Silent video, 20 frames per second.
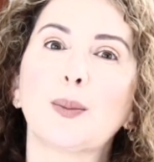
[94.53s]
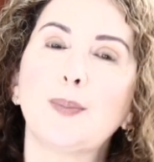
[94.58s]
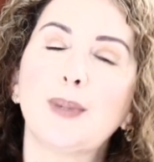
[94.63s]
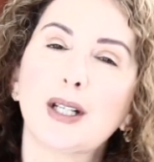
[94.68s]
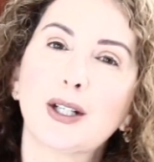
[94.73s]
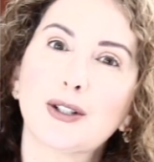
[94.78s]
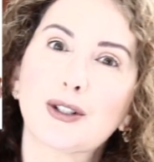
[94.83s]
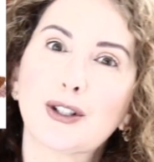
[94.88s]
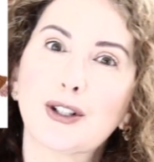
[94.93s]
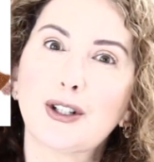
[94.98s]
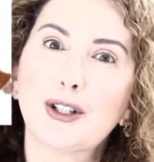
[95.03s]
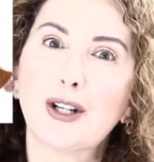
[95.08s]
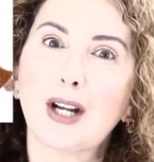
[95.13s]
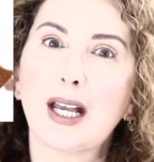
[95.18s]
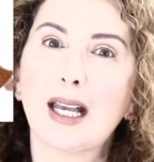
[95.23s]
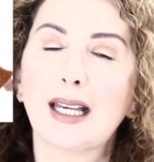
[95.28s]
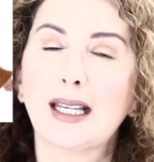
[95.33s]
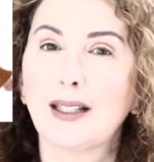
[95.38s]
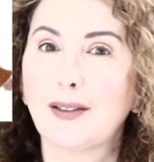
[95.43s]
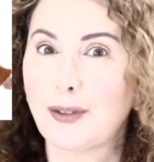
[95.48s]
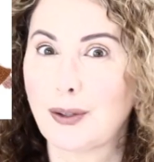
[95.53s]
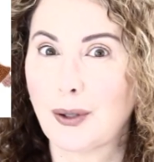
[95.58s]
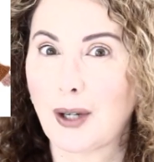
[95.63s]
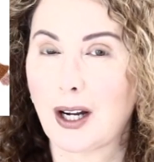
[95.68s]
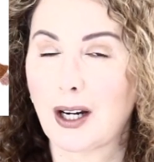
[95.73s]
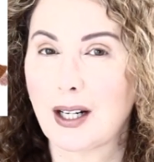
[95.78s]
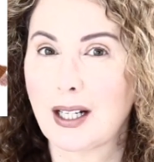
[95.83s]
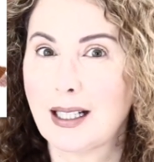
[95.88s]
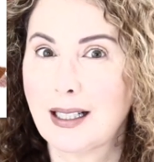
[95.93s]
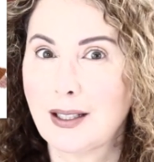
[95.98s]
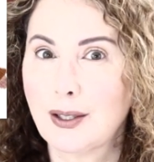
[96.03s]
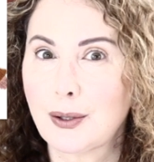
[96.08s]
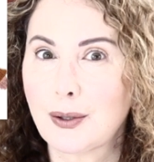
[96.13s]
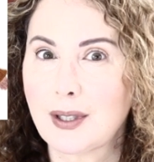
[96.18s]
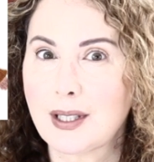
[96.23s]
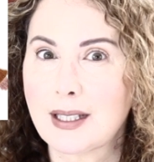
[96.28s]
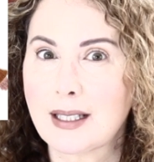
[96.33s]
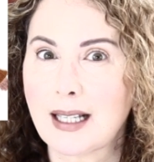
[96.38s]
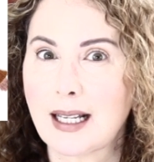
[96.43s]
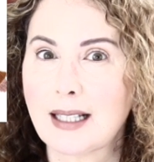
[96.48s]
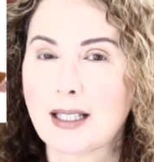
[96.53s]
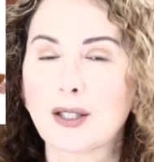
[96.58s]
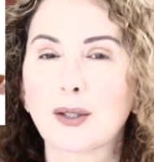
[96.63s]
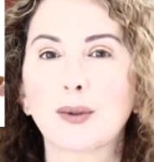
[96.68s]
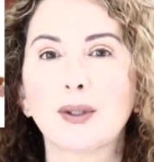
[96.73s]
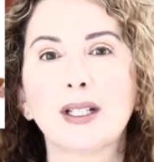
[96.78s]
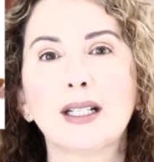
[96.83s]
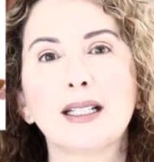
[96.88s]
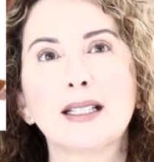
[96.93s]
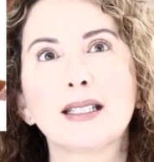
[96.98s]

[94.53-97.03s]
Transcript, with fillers: picture if you are interested. So